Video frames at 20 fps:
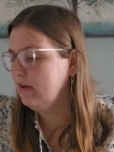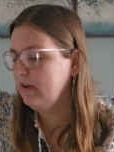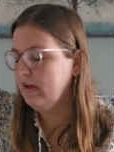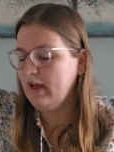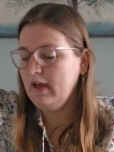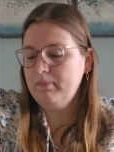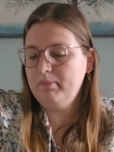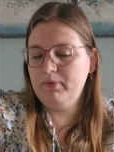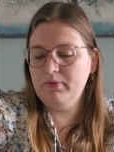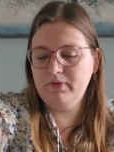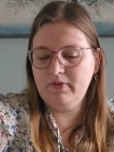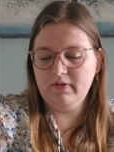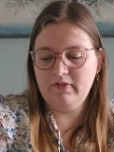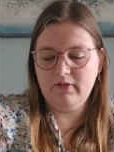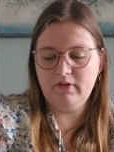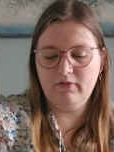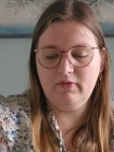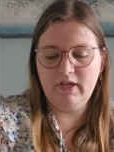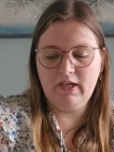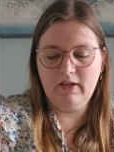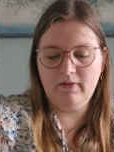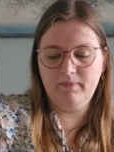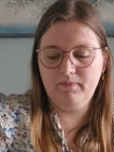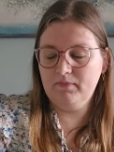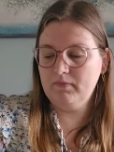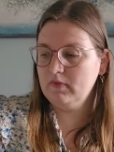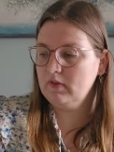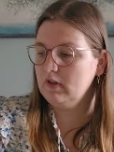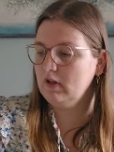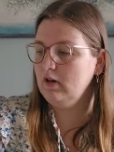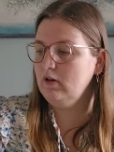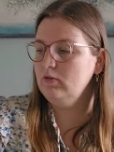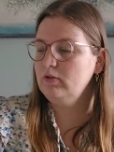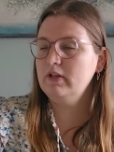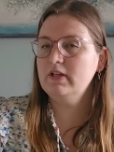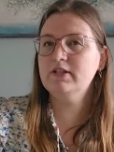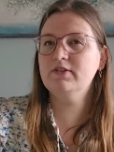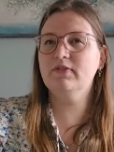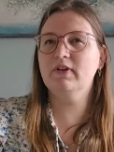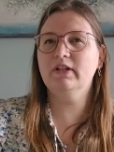I put it away. Oh,
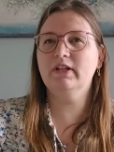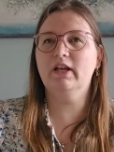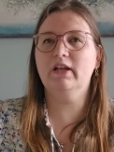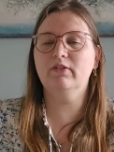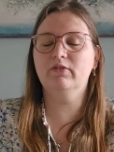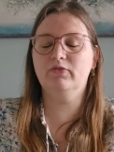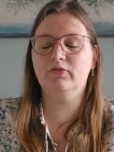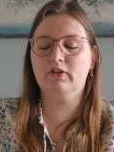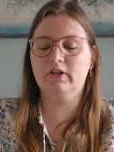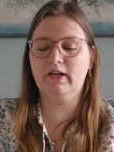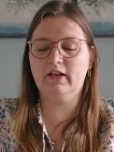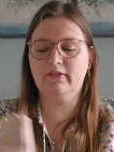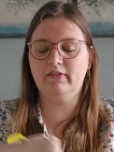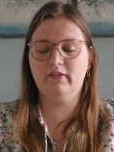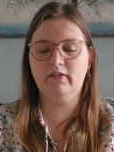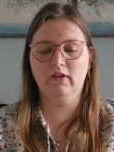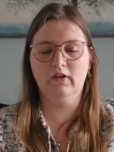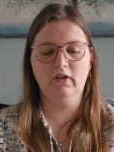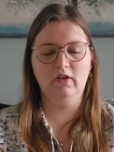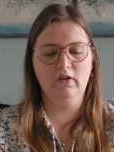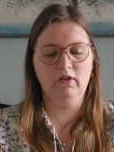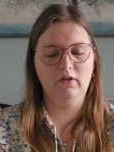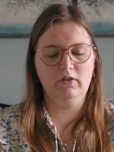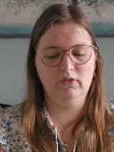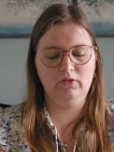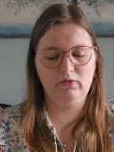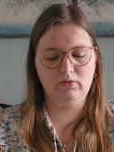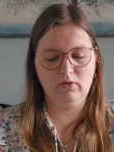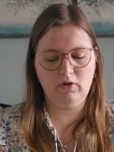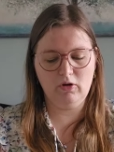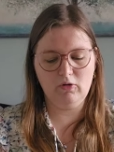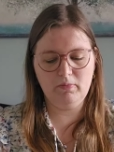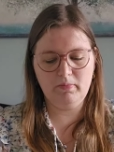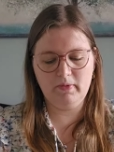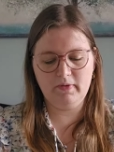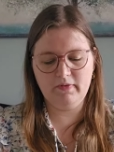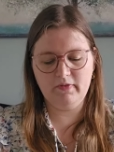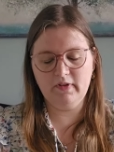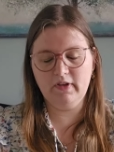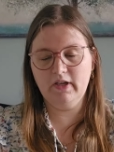this one I forget to
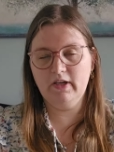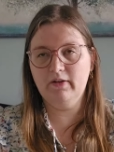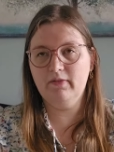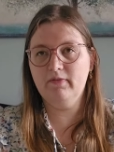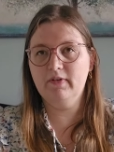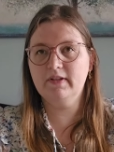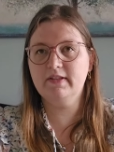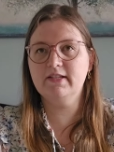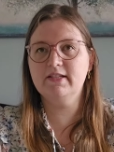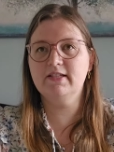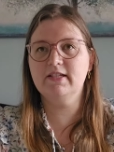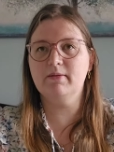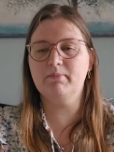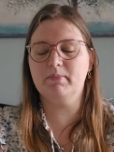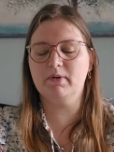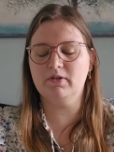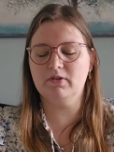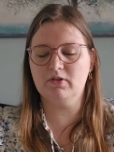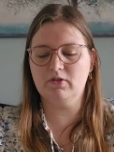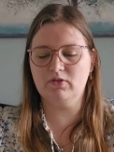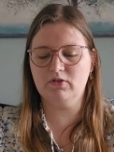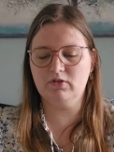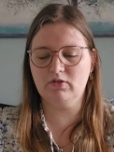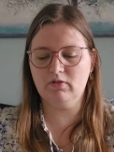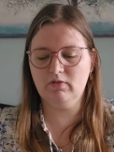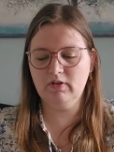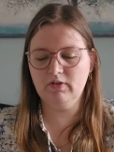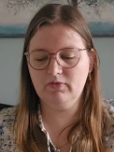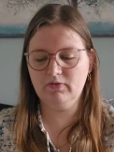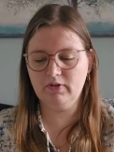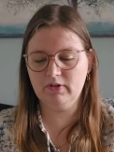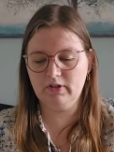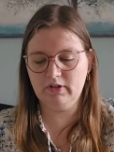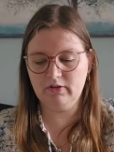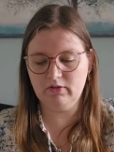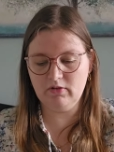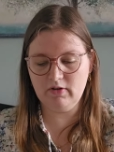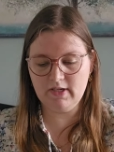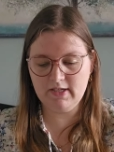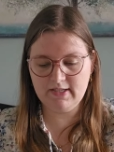open with the zipper, so sorry for the
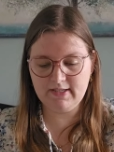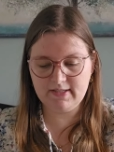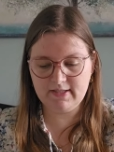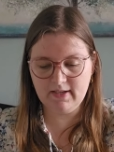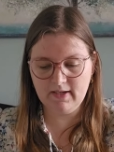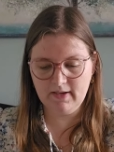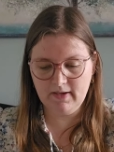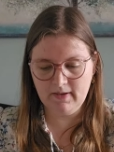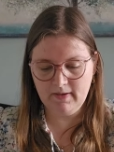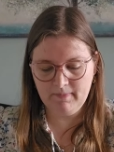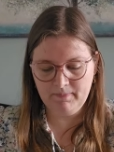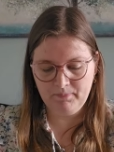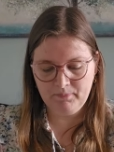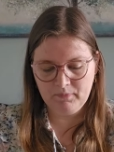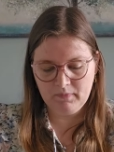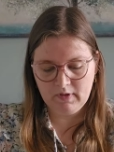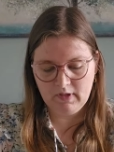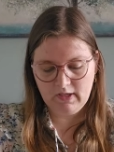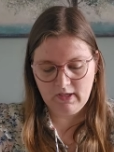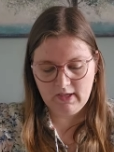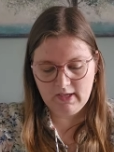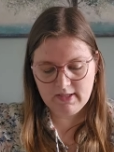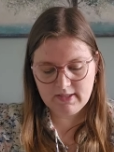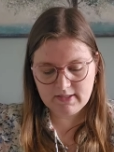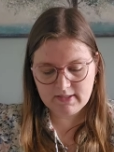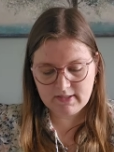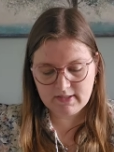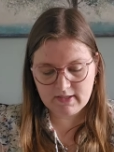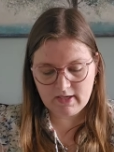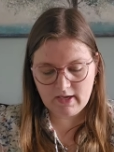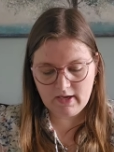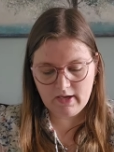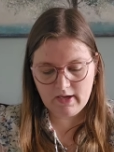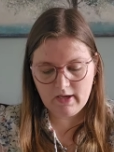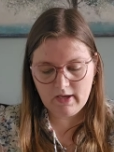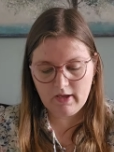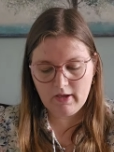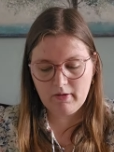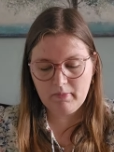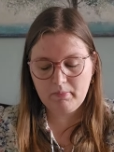noise. It's
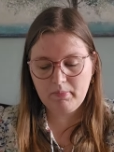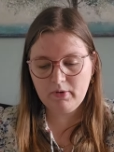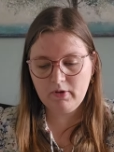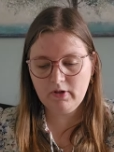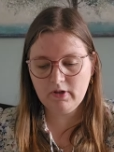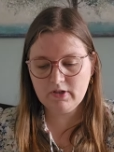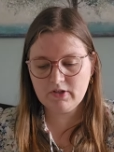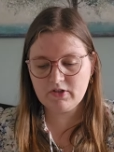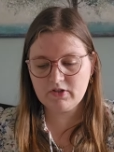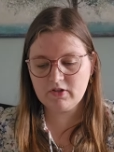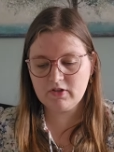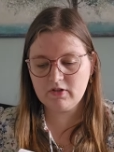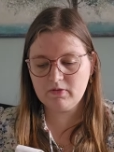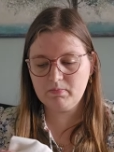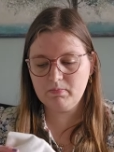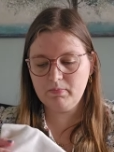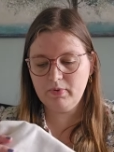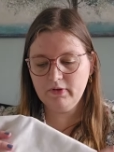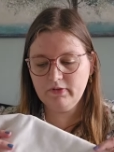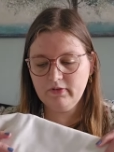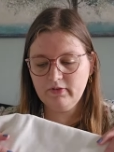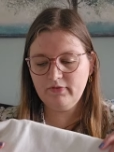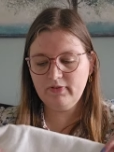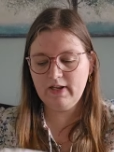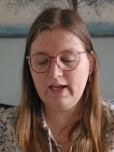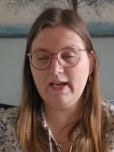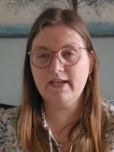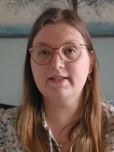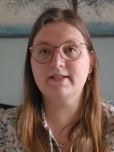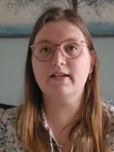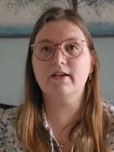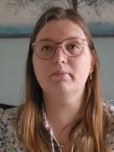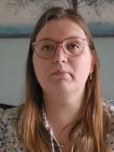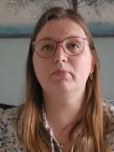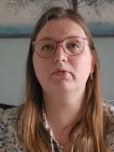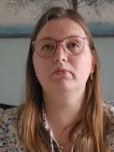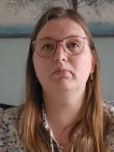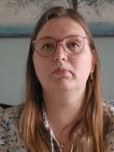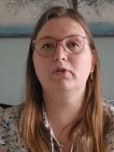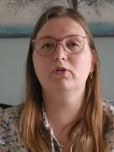Birds, Butterflies and
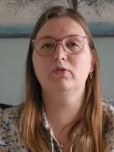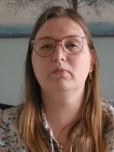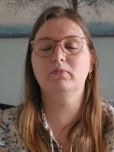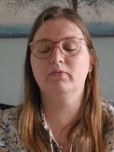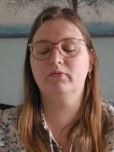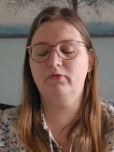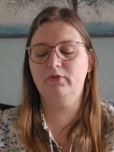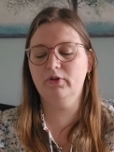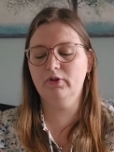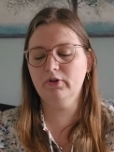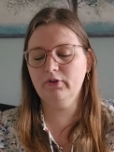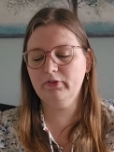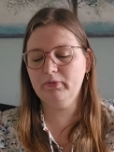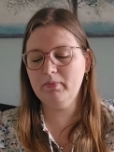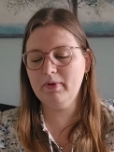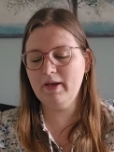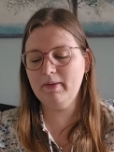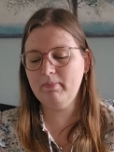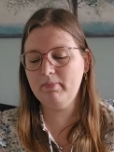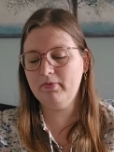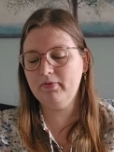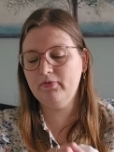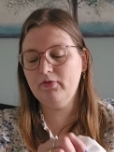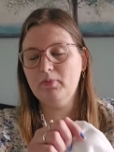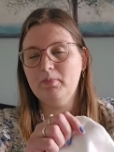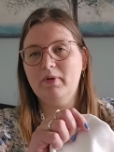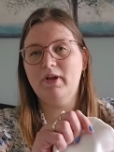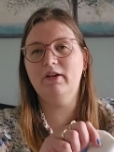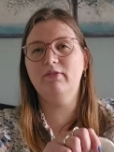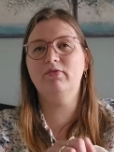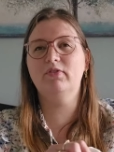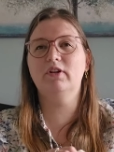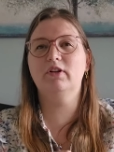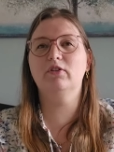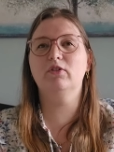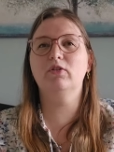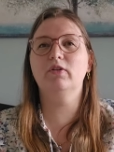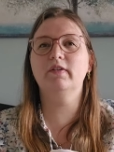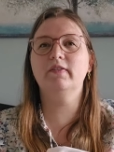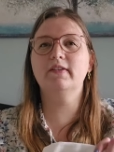Bloom World Map from Heaven
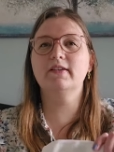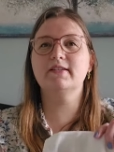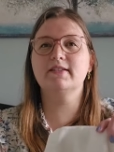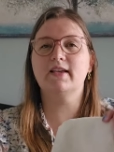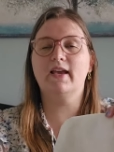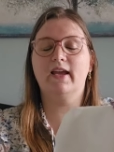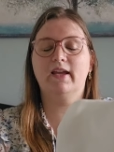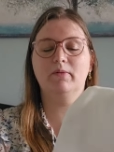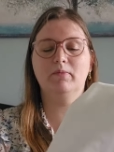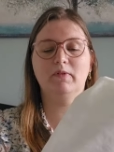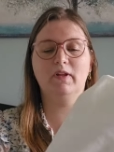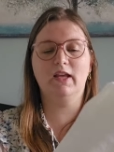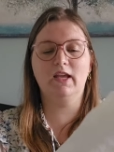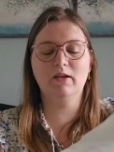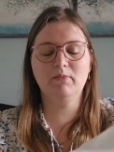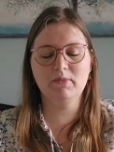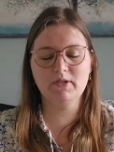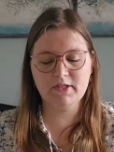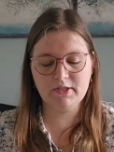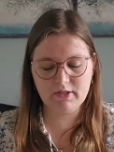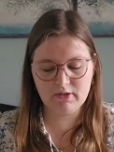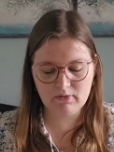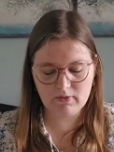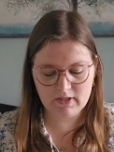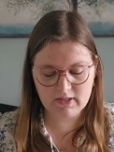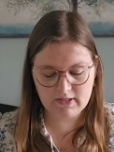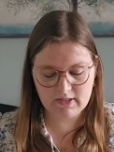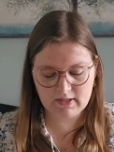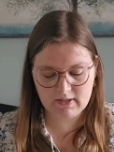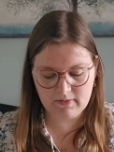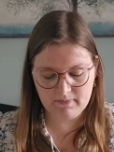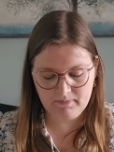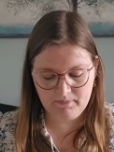and Earth Design, Amy Stewart.